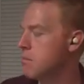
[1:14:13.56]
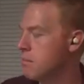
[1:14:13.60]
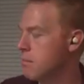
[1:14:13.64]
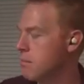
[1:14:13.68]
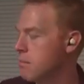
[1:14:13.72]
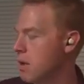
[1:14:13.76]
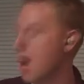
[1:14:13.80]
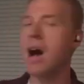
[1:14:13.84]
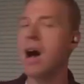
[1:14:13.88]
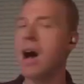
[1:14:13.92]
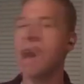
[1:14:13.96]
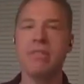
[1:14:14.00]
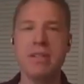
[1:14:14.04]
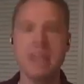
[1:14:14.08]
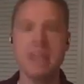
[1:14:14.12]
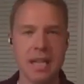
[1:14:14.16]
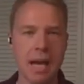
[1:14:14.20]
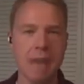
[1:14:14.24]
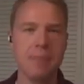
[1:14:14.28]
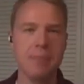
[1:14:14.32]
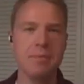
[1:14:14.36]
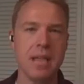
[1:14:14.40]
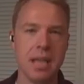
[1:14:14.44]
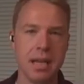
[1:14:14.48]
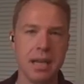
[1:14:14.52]

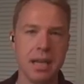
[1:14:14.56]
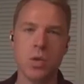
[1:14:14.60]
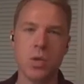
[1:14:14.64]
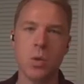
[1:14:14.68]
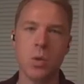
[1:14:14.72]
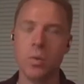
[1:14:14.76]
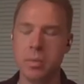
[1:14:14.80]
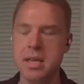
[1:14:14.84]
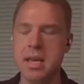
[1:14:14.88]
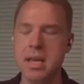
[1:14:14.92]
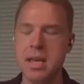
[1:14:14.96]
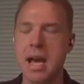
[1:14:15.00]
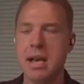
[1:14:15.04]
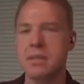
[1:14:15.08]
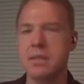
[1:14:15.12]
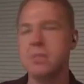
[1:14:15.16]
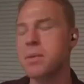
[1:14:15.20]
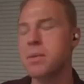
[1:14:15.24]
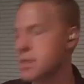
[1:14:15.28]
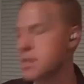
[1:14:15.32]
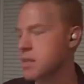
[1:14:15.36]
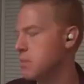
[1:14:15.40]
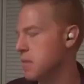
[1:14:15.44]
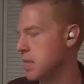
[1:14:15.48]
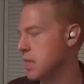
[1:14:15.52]
oftentimes the answer will be yes, but
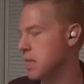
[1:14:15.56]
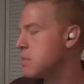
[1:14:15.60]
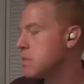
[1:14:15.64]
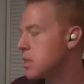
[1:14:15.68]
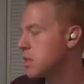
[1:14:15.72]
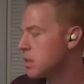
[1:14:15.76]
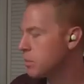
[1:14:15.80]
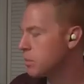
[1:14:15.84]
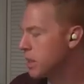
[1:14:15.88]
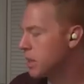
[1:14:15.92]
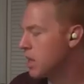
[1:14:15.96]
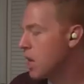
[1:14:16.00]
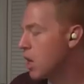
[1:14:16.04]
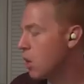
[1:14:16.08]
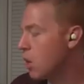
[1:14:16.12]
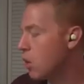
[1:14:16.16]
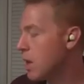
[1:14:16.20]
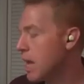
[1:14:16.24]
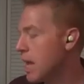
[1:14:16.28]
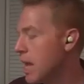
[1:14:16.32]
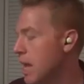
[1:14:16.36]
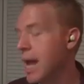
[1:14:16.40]
sometimes it'll be no.